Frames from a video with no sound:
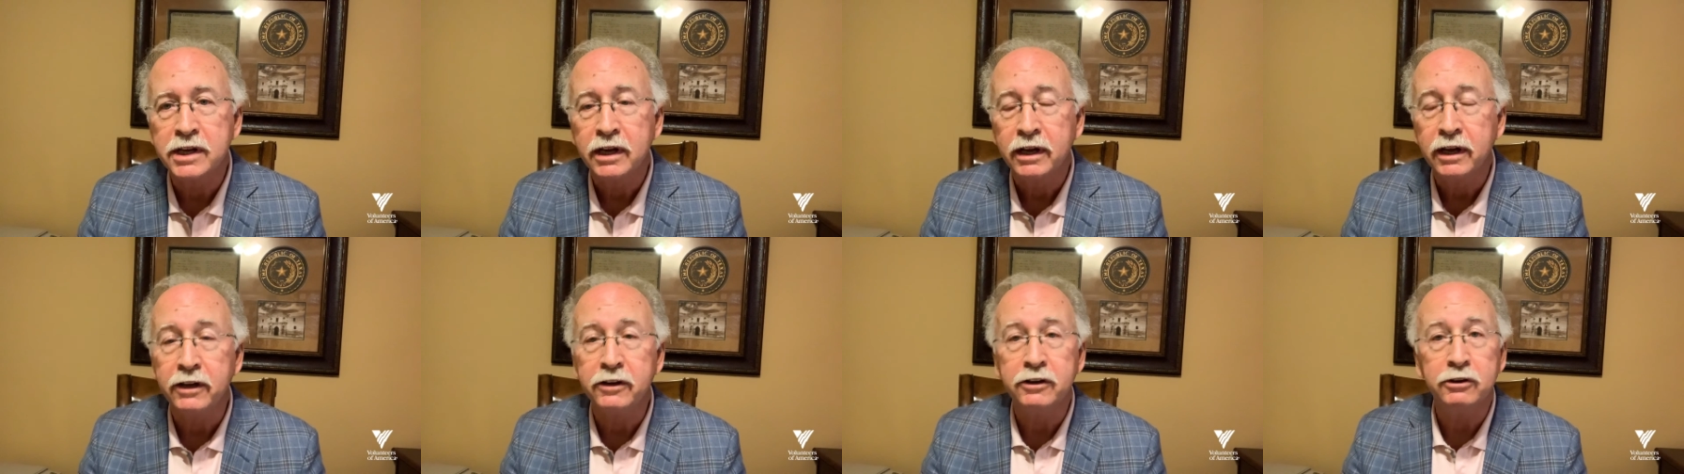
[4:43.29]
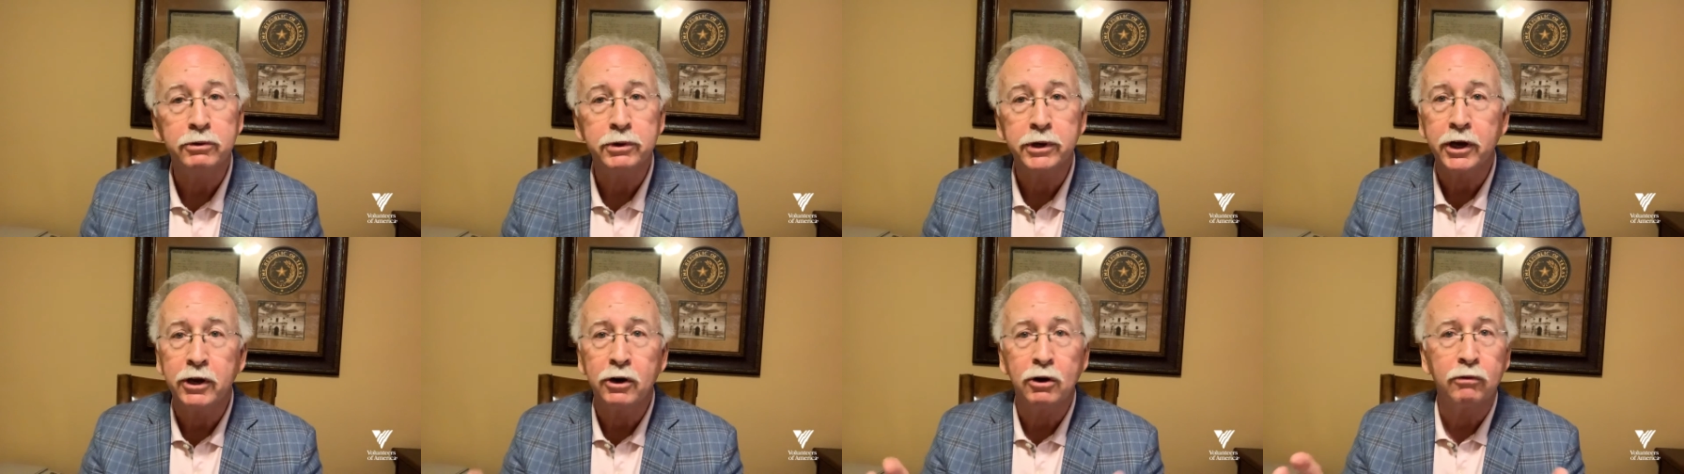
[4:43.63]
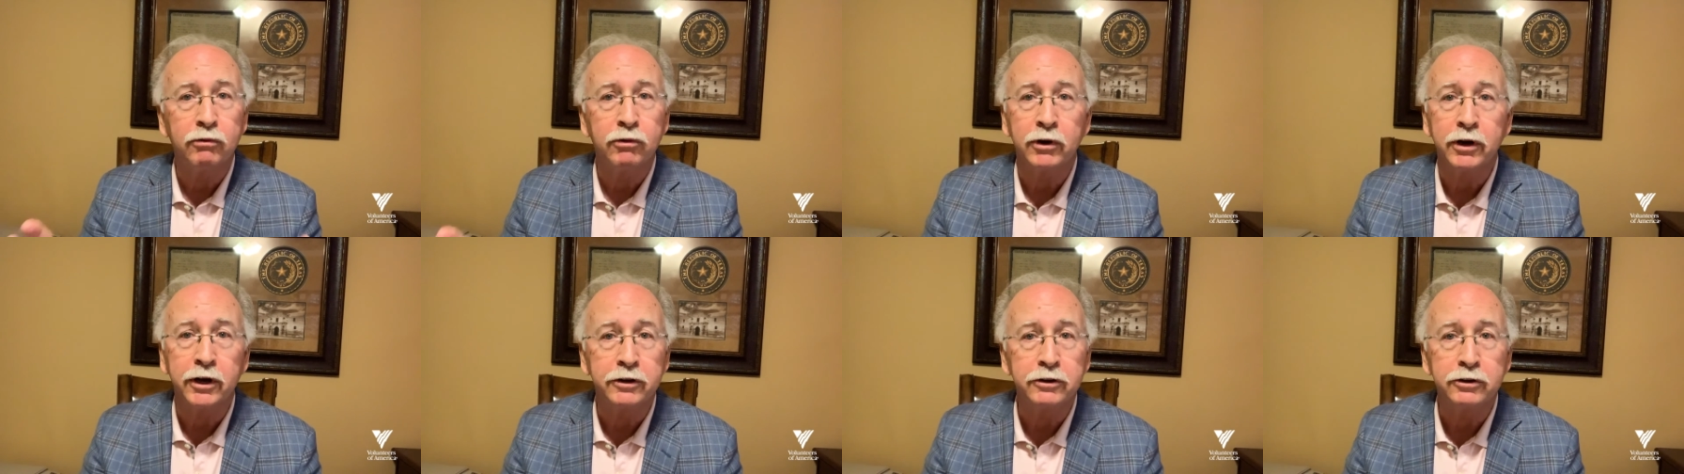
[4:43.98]
and doing it
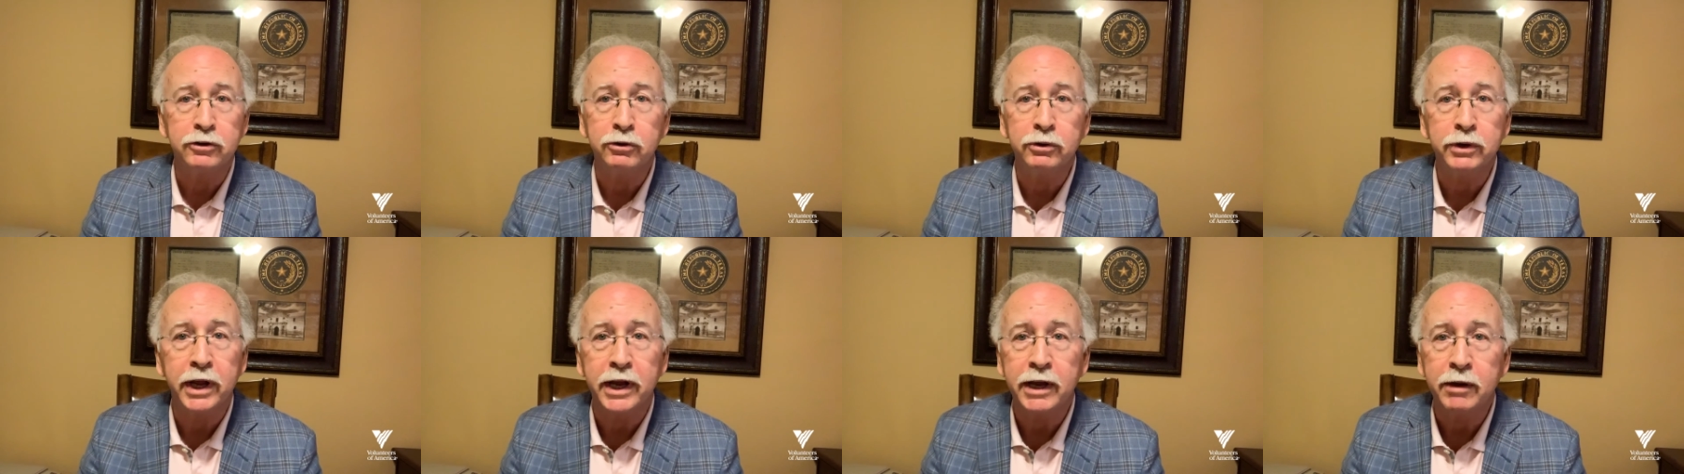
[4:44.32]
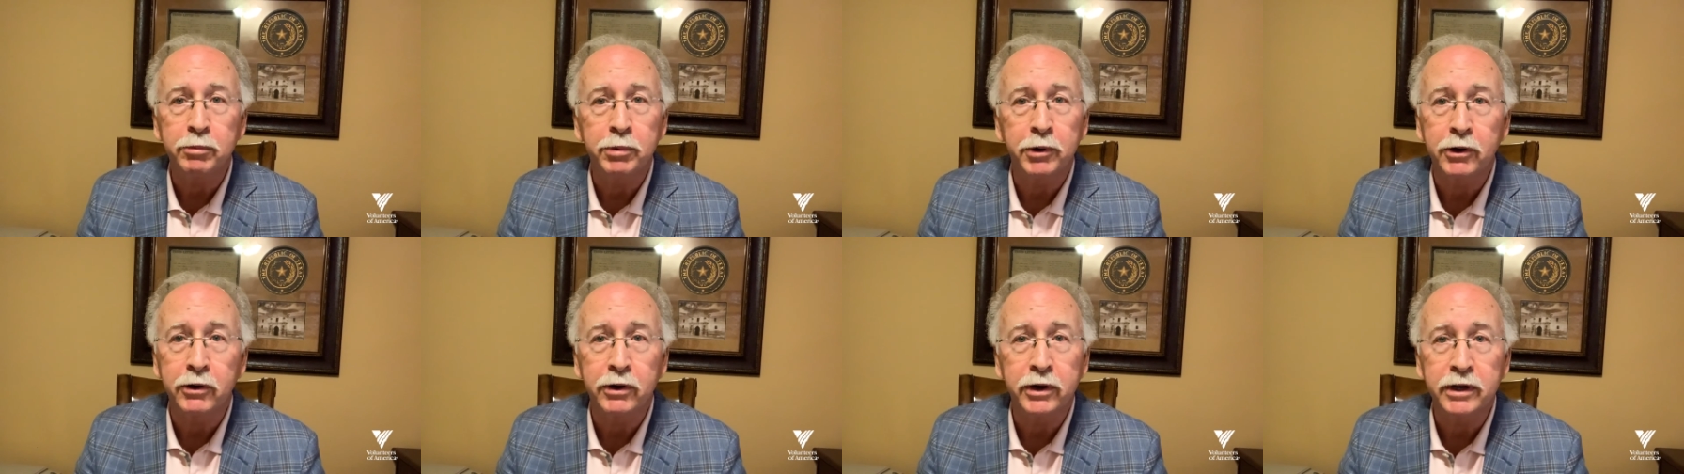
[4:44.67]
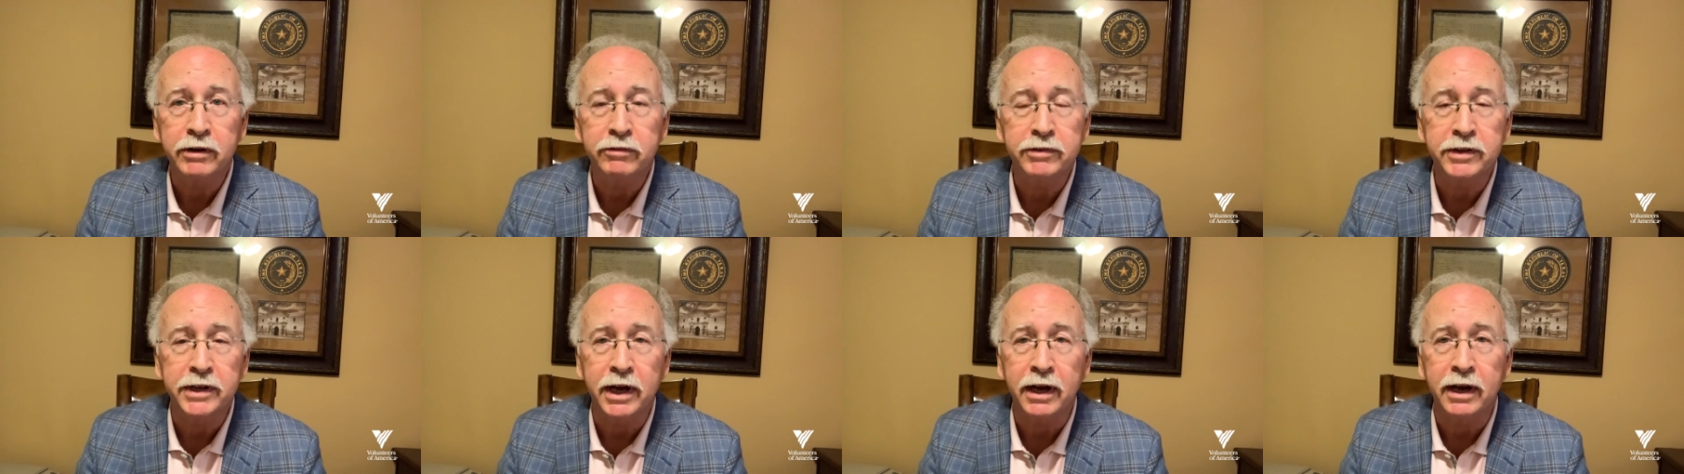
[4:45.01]
over a two-day period
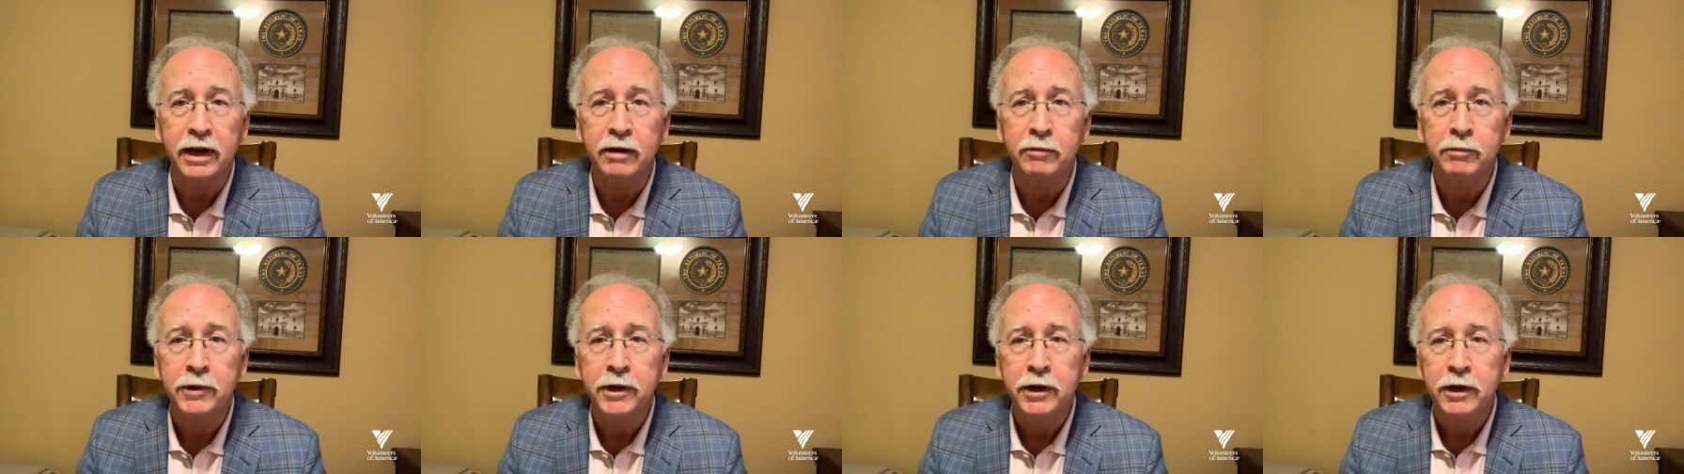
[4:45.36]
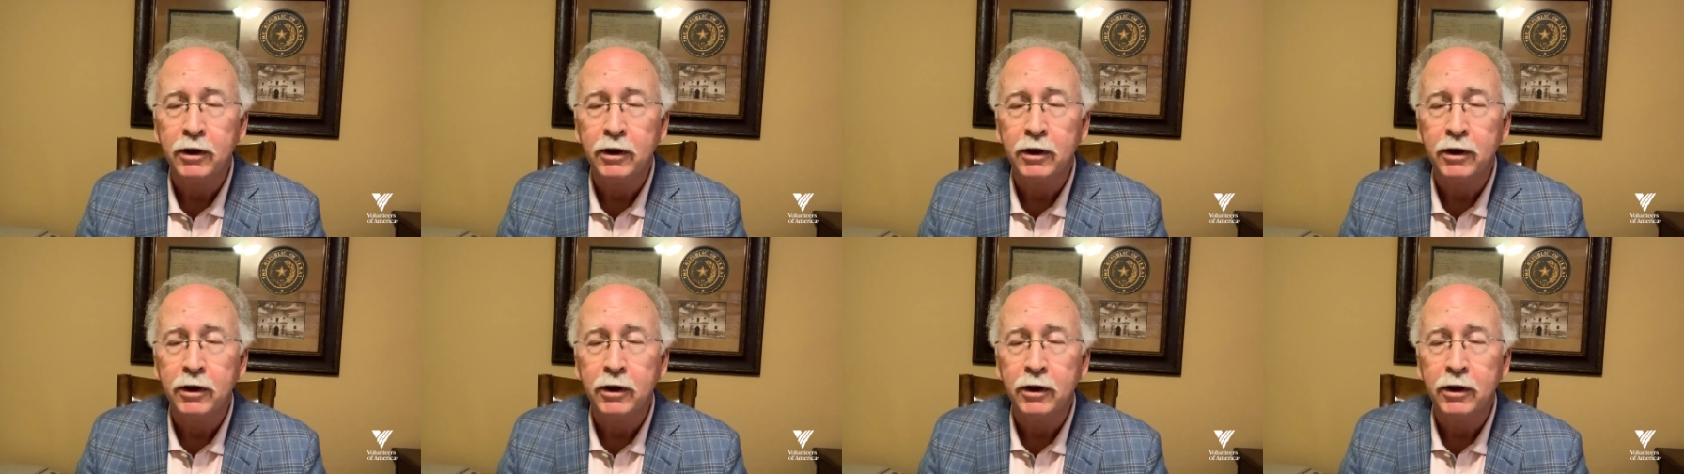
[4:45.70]
of time.